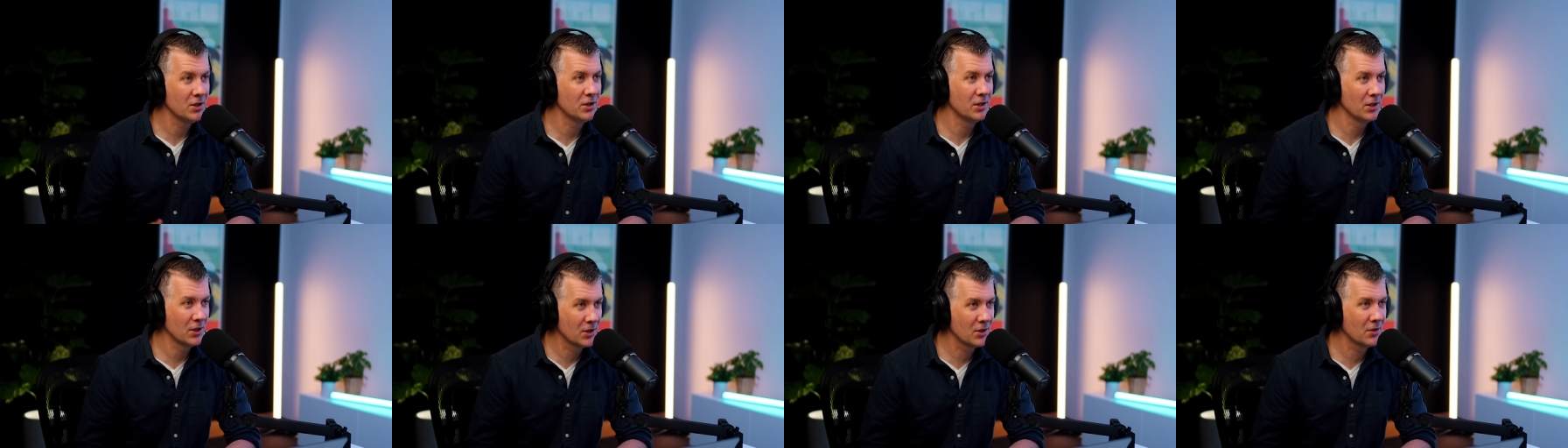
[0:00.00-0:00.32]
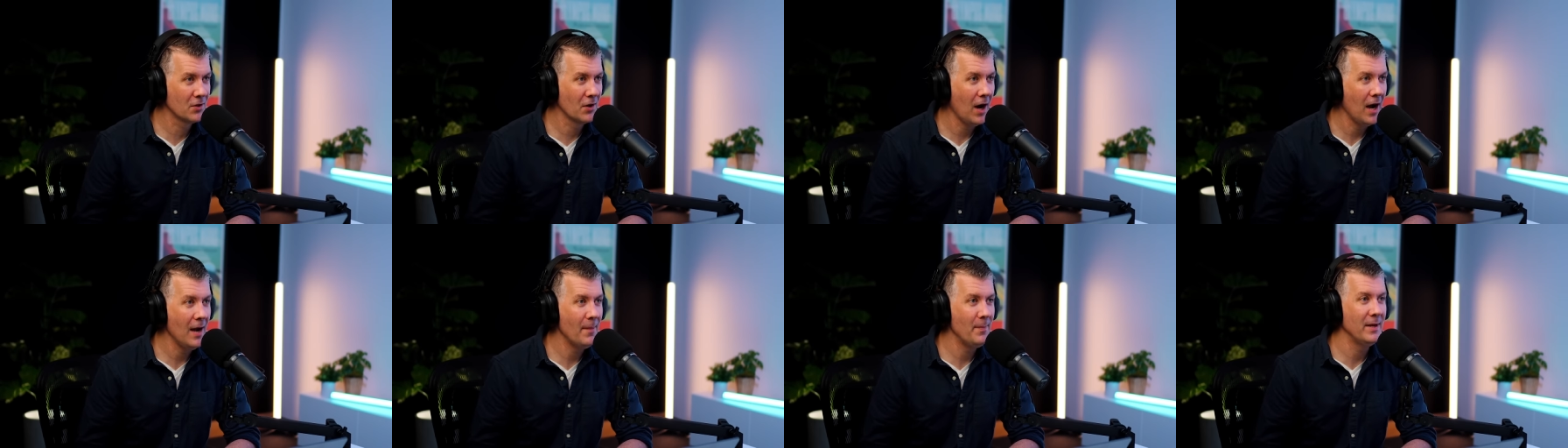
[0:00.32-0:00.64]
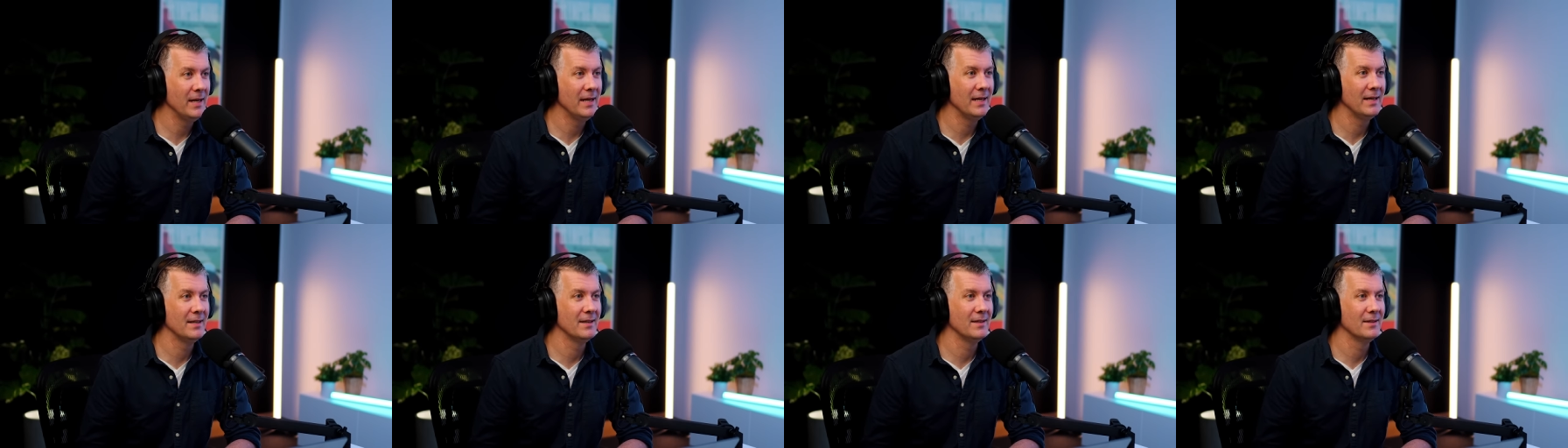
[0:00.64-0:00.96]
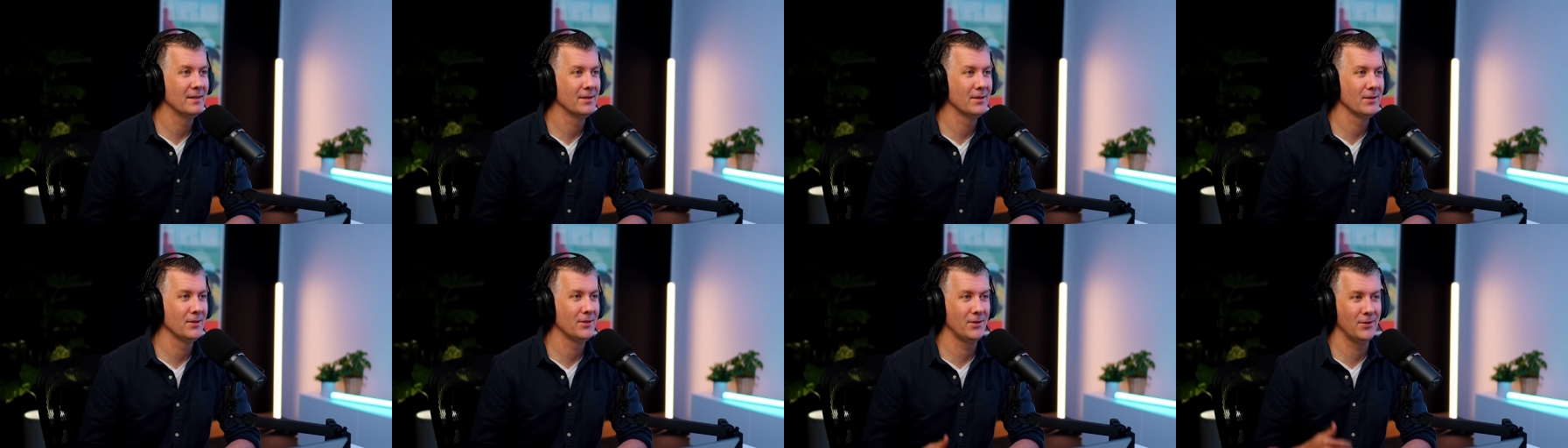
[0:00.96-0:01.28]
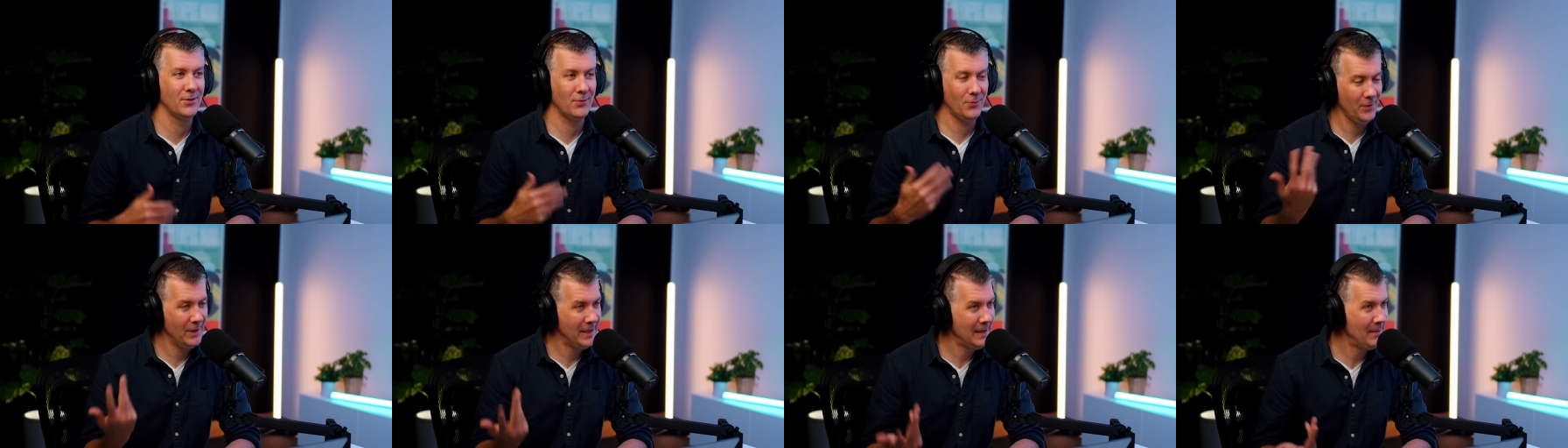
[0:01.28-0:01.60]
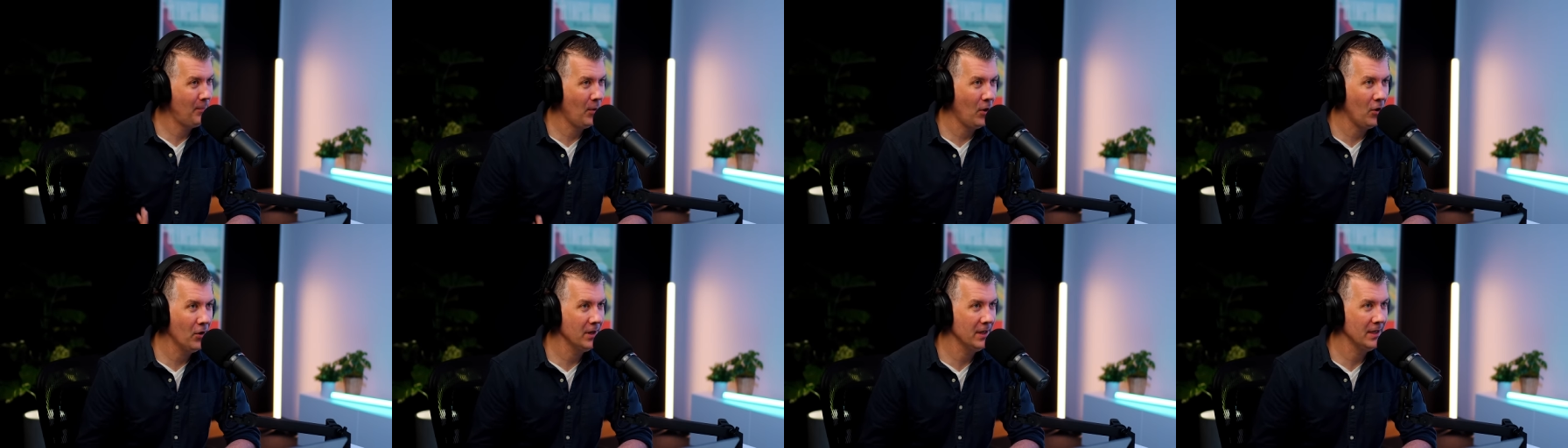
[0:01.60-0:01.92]
these describing
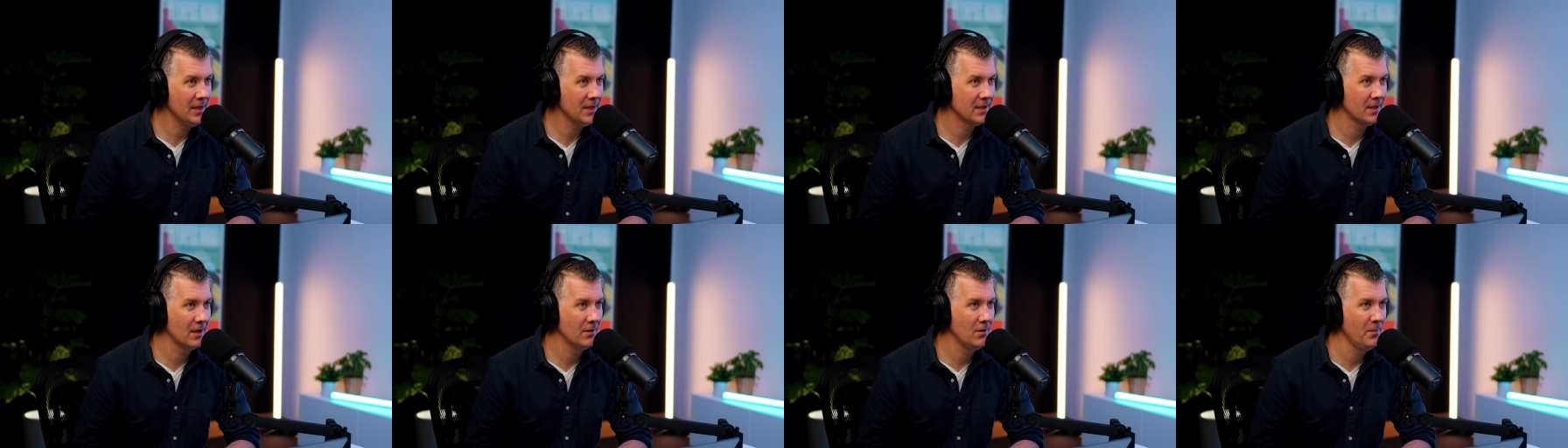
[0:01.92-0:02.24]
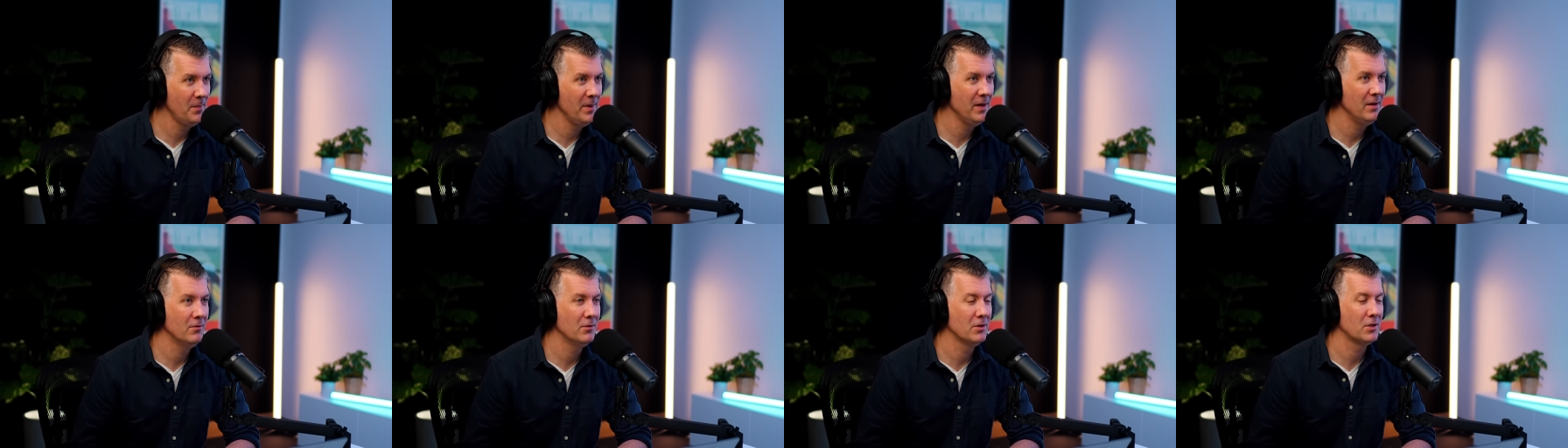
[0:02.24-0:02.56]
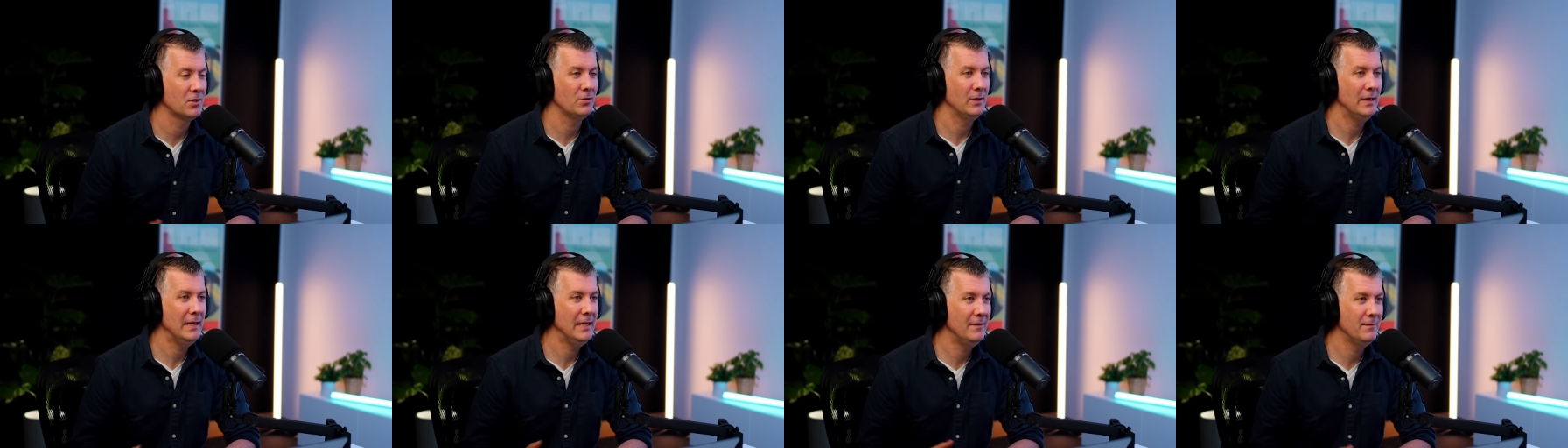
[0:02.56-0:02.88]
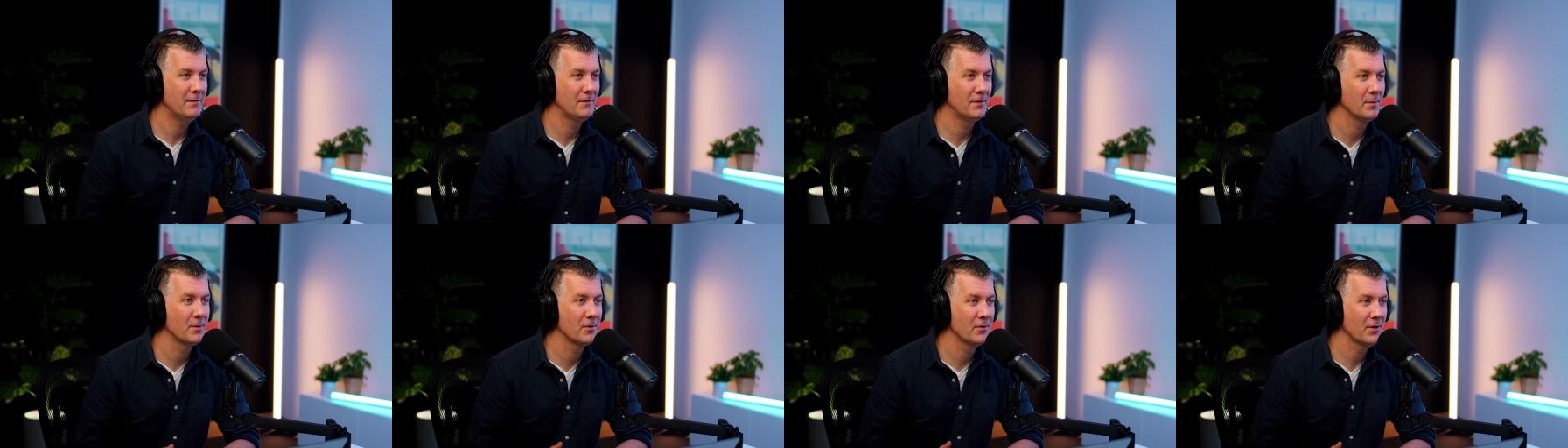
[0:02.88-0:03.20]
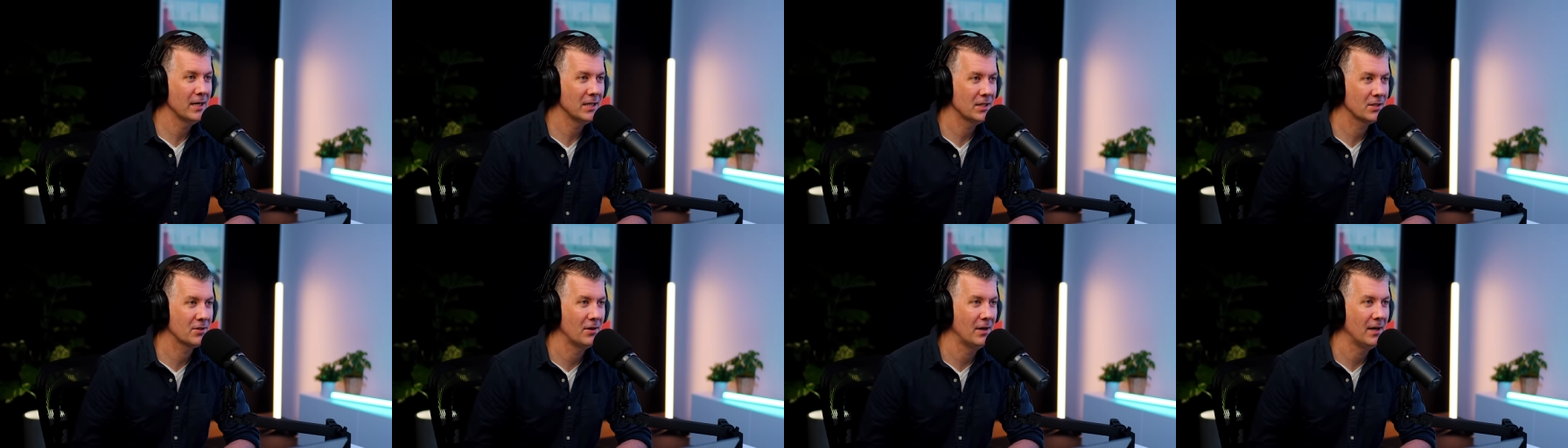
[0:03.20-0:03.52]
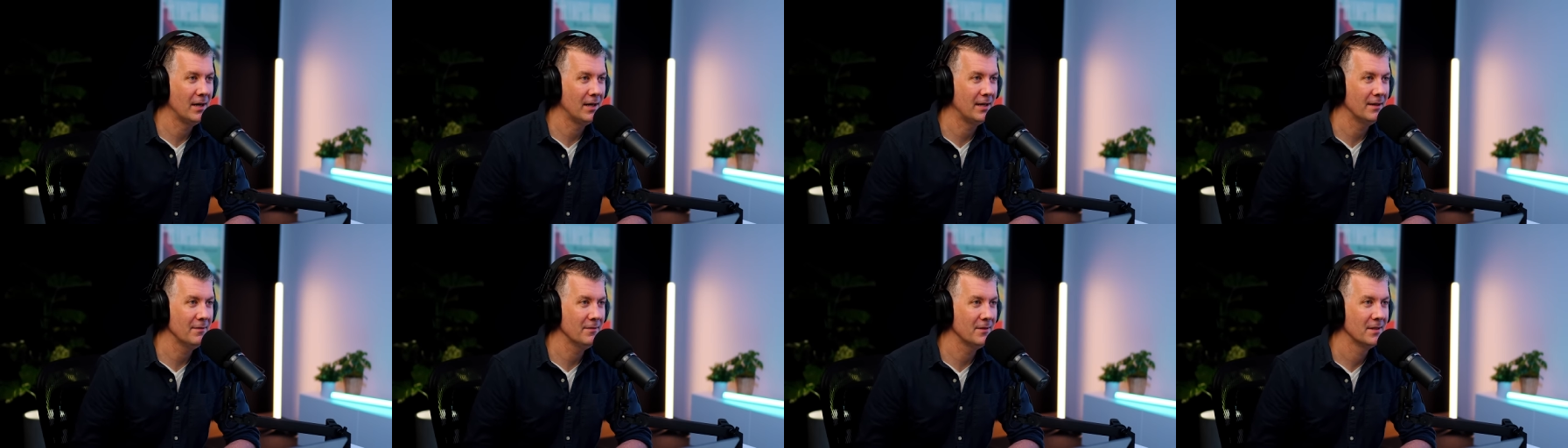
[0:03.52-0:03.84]
three bodies that have been retrieved from Crash
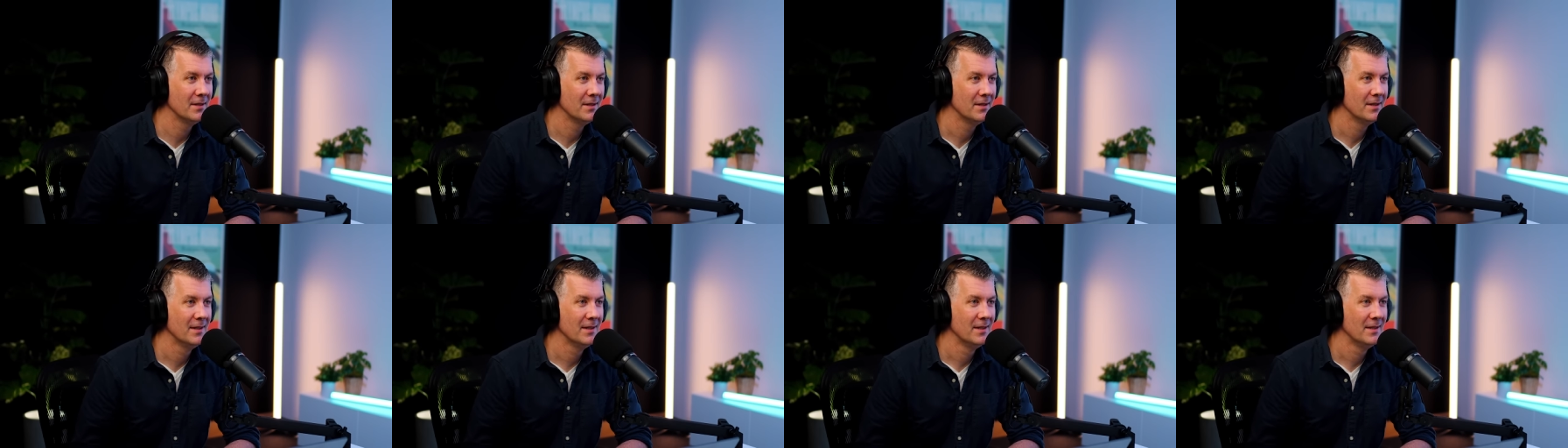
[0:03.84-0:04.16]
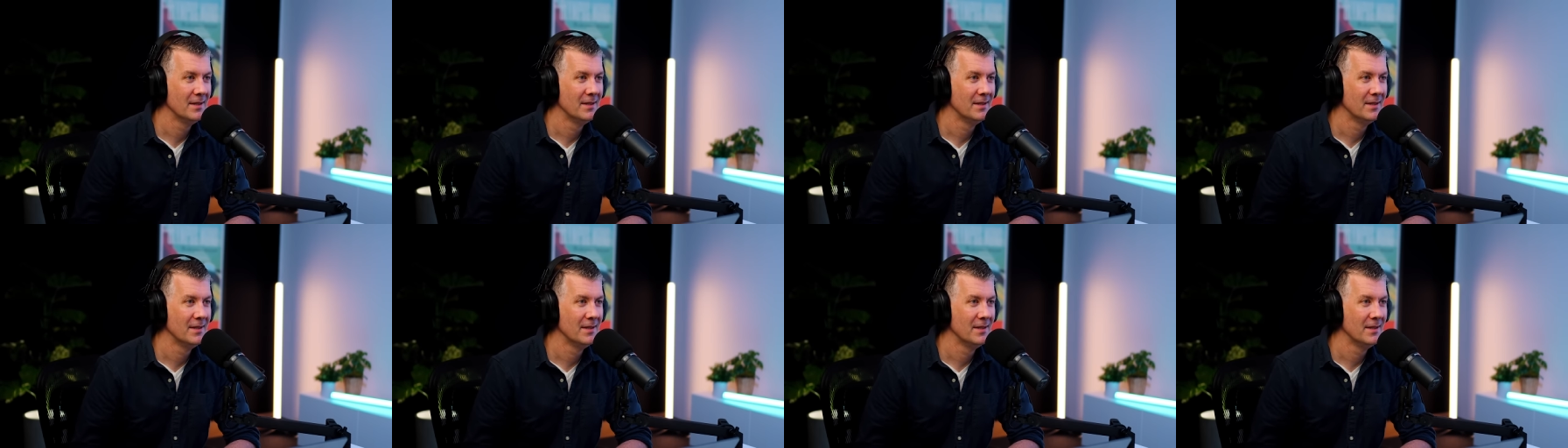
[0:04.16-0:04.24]
Craft. He's